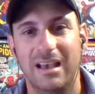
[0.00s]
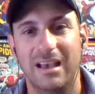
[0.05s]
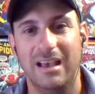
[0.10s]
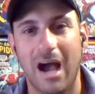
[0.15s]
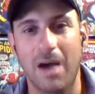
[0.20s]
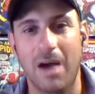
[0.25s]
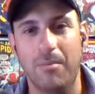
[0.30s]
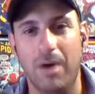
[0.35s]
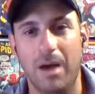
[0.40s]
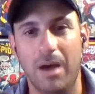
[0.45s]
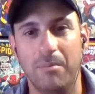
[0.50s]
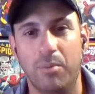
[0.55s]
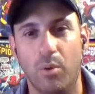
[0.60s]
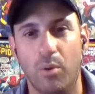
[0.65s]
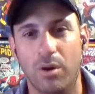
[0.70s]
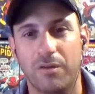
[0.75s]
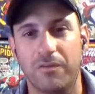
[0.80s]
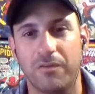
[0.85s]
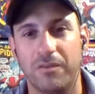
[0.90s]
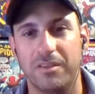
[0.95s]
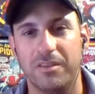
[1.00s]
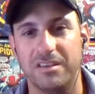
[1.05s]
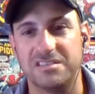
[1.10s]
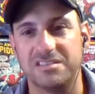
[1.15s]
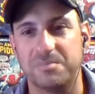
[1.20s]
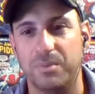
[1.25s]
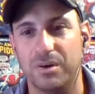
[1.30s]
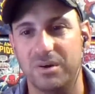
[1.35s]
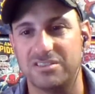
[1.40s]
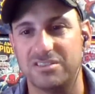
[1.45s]
I'm on board for this
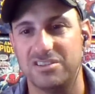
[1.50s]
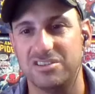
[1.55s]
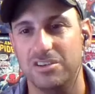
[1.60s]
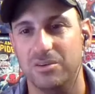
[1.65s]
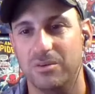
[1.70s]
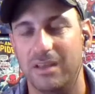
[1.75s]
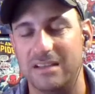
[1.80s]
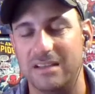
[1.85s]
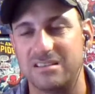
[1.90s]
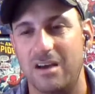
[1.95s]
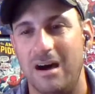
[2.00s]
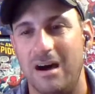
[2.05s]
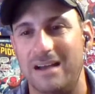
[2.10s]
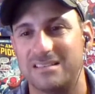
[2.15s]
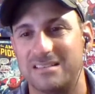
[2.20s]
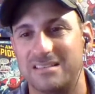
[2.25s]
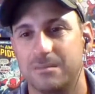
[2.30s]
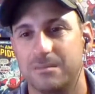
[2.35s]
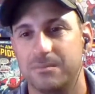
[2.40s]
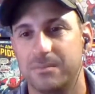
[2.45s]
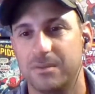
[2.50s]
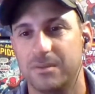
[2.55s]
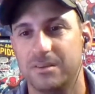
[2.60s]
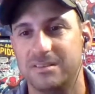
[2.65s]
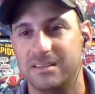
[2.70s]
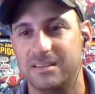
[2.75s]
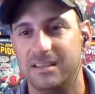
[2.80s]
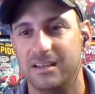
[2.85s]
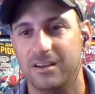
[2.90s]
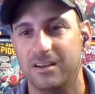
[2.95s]
book, too. That's awesome. Good
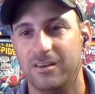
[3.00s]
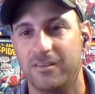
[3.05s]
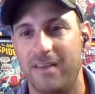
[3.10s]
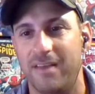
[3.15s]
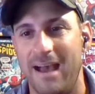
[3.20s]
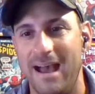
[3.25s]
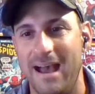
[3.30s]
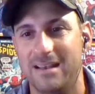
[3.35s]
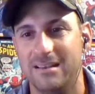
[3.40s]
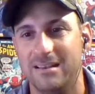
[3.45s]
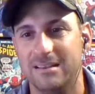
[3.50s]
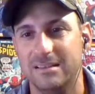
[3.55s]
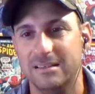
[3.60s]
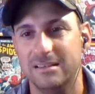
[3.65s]
to hear that.